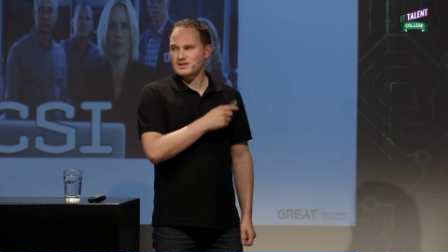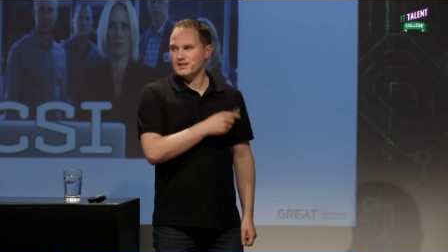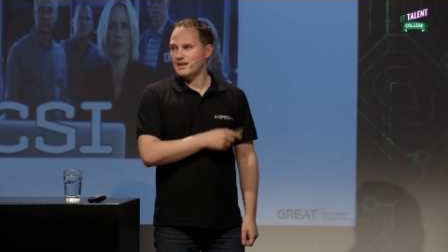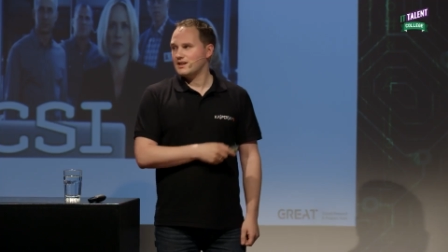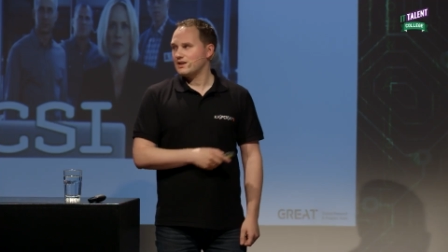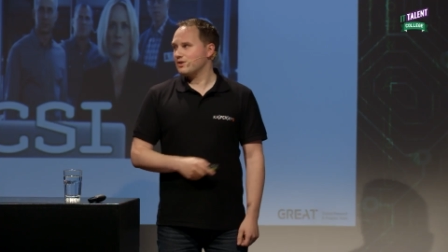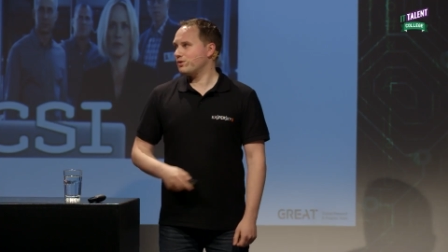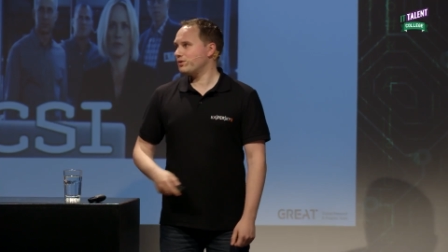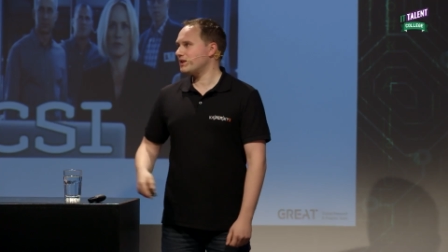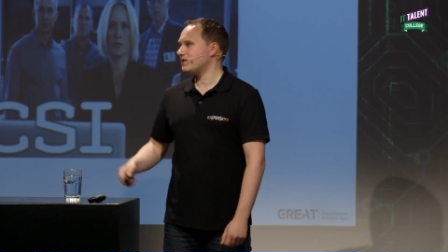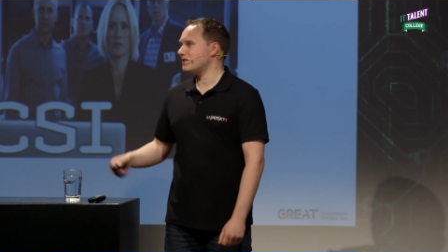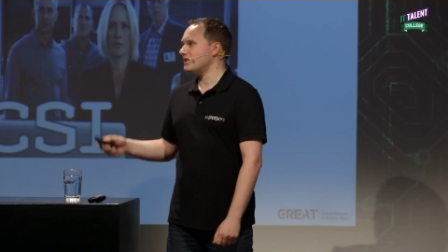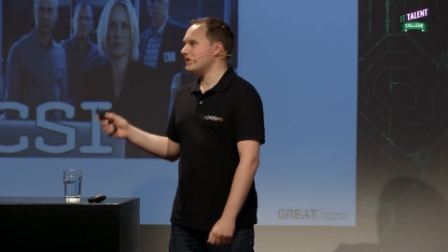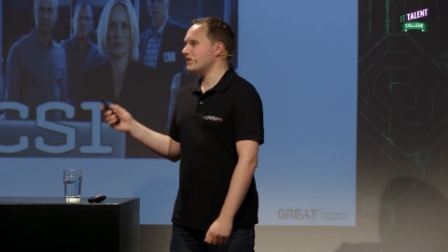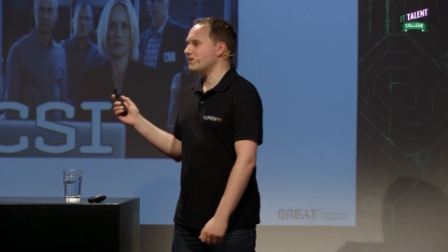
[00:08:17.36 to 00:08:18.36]
scan the whole
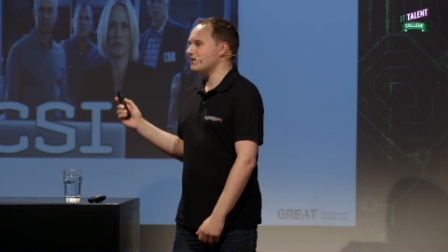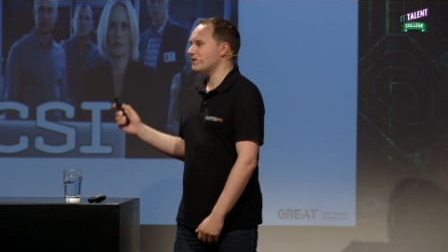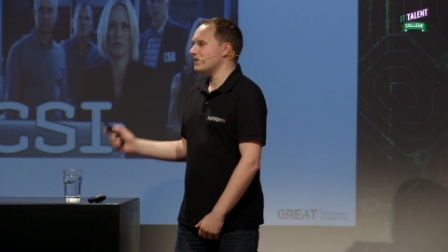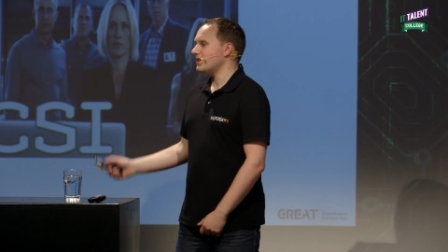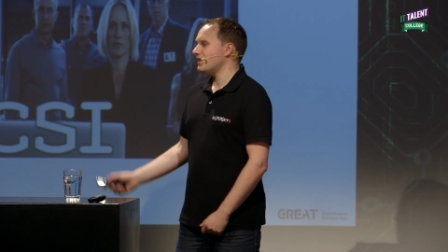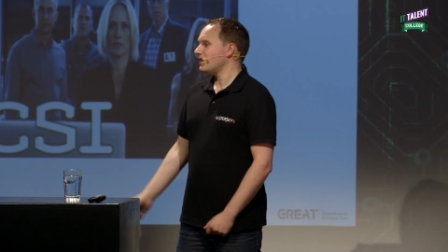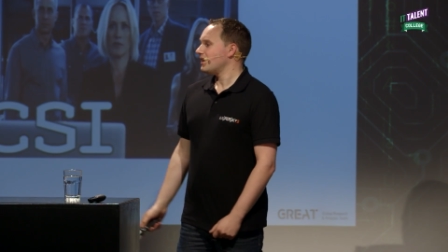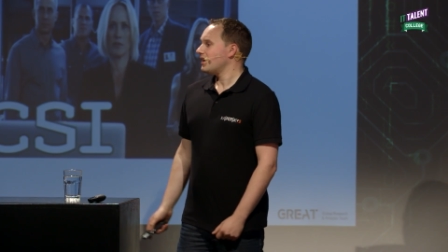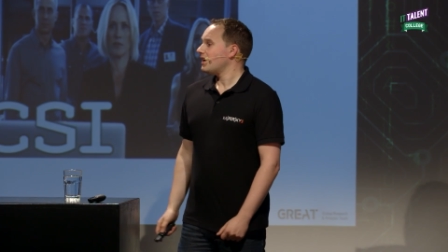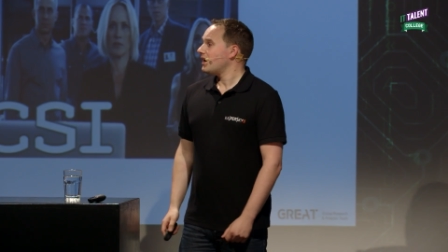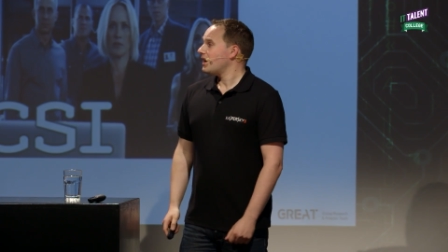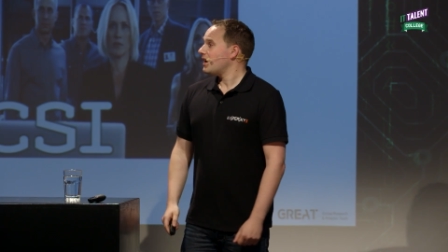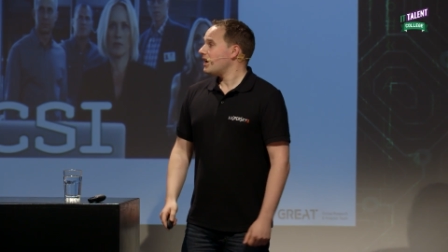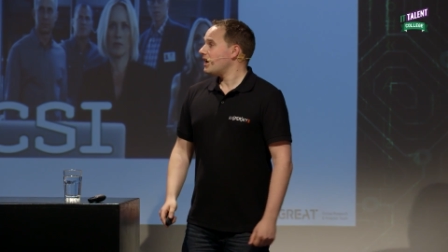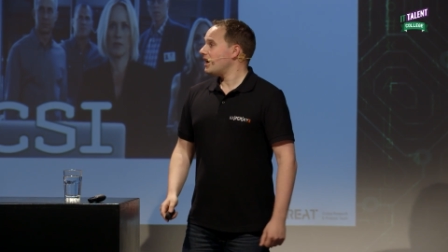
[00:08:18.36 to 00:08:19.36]
internet.
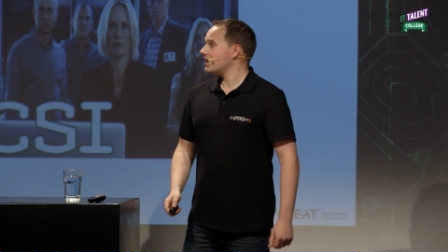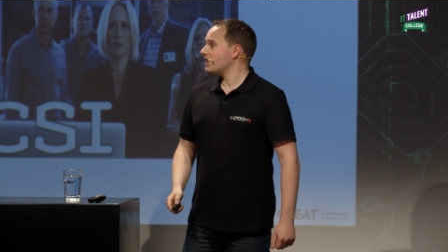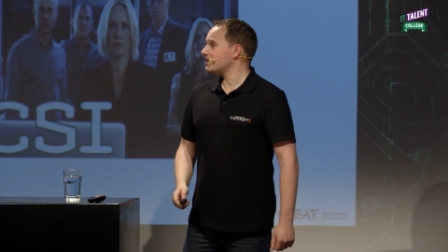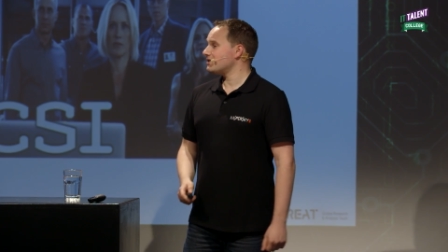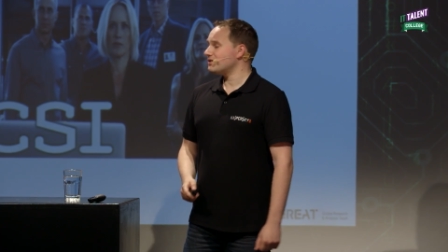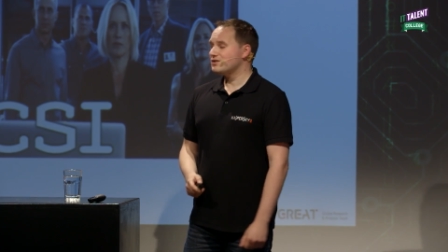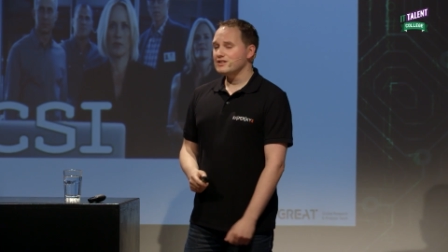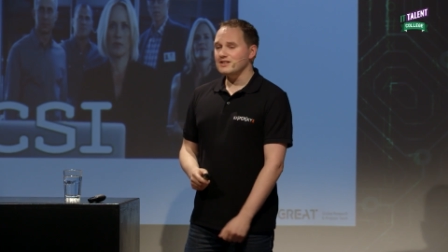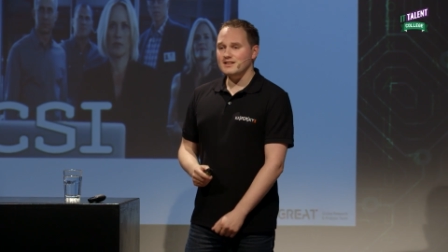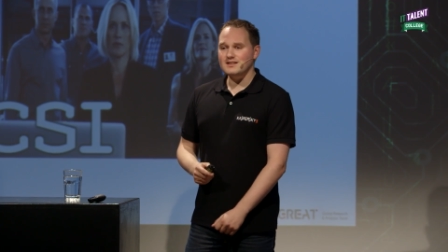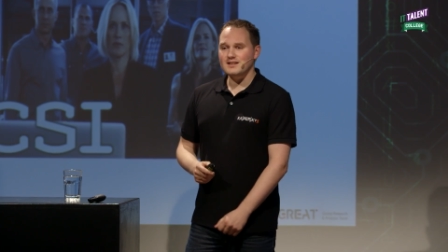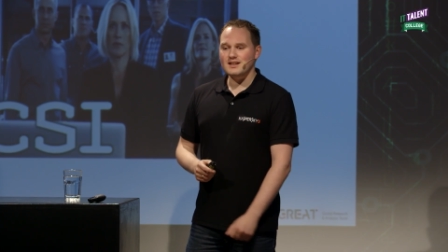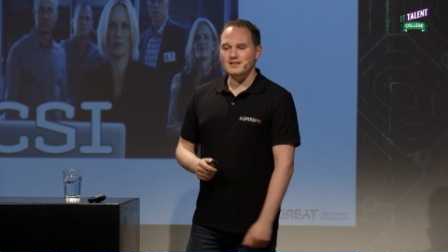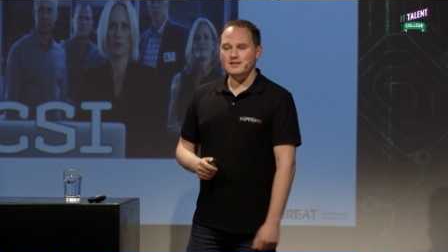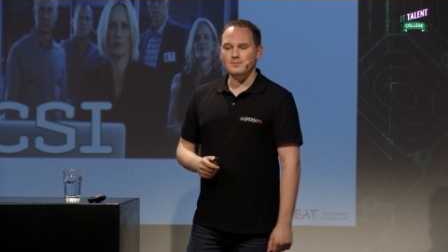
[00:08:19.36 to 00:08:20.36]
That usually
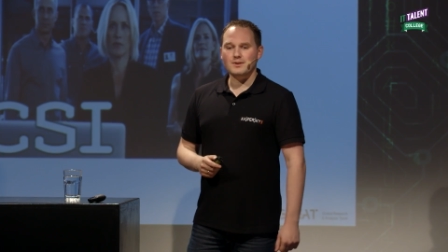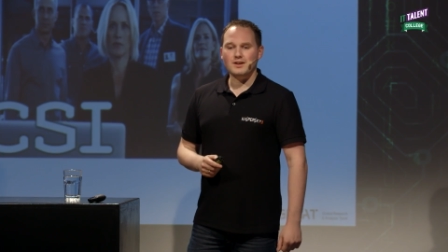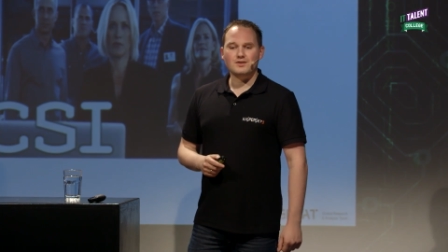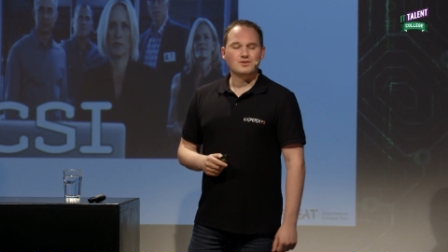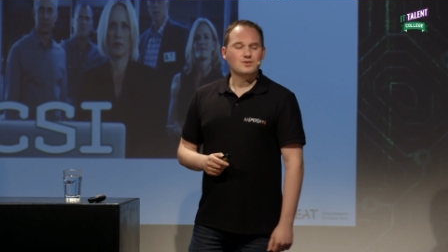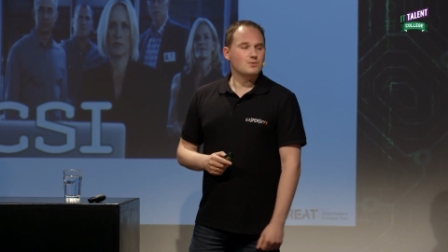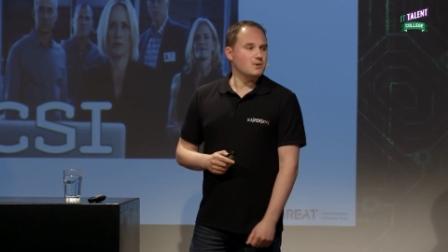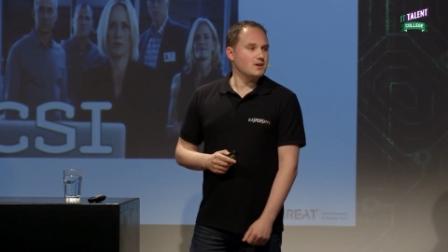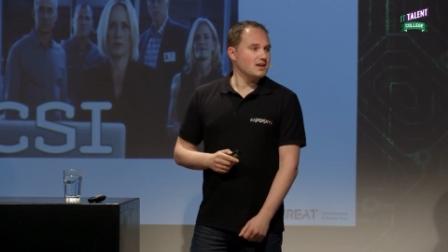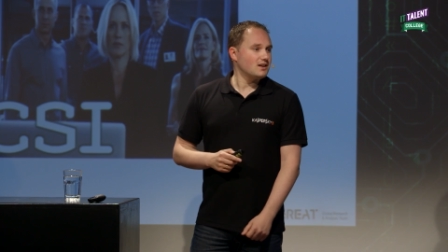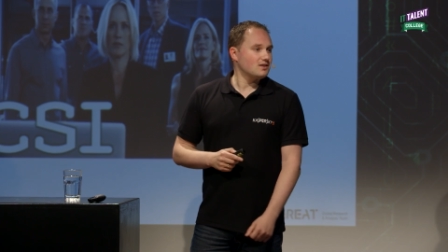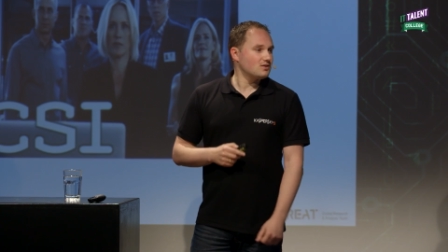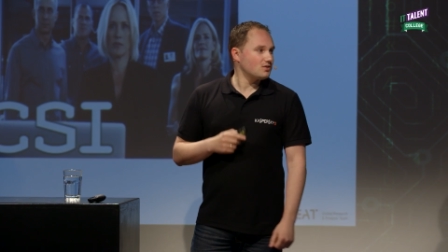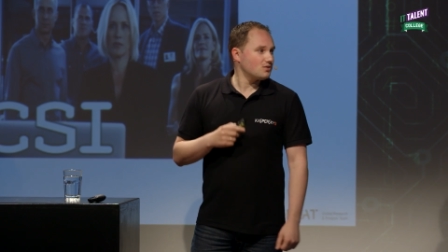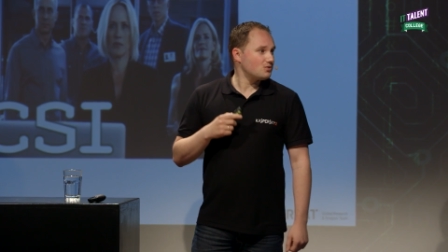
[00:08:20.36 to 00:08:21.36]
takes about
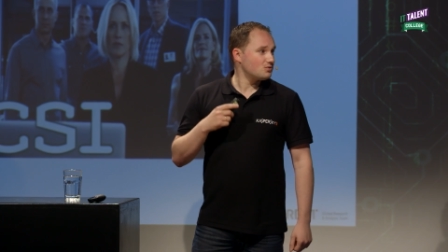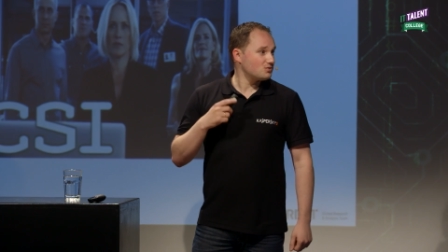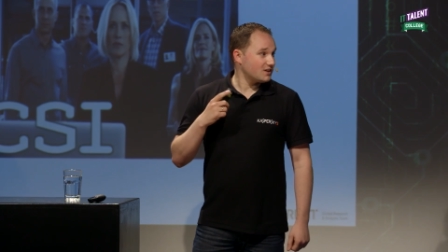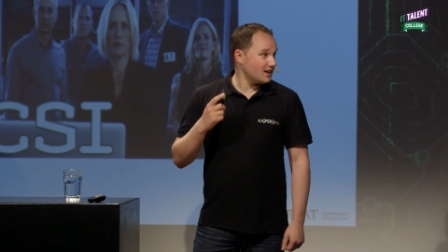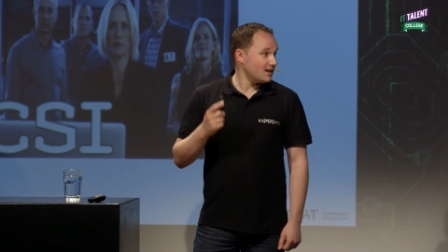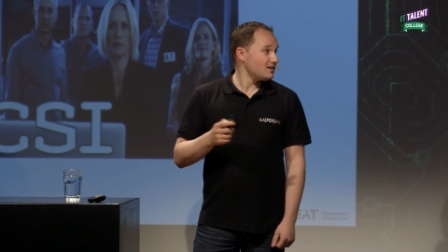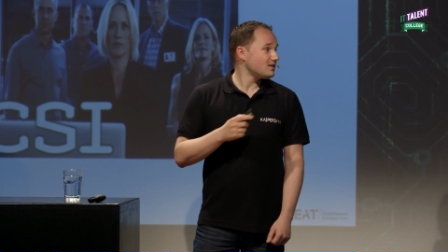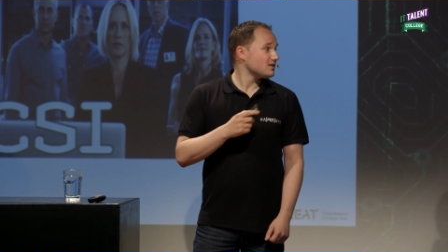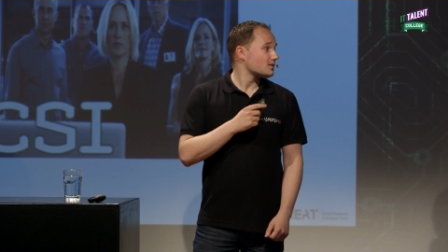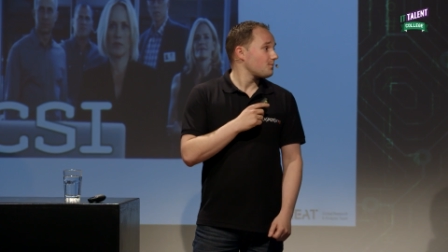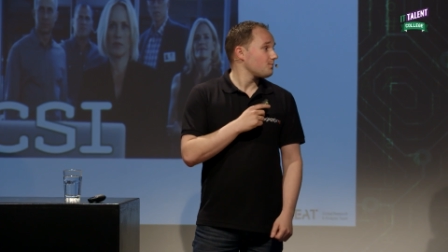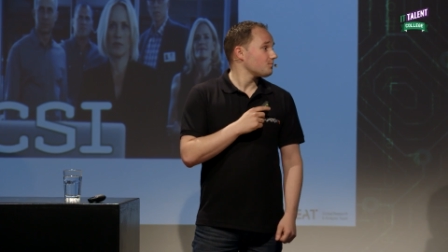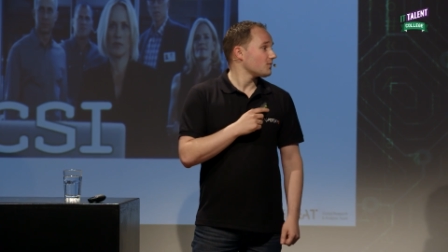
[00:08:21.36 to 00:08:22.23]
2 days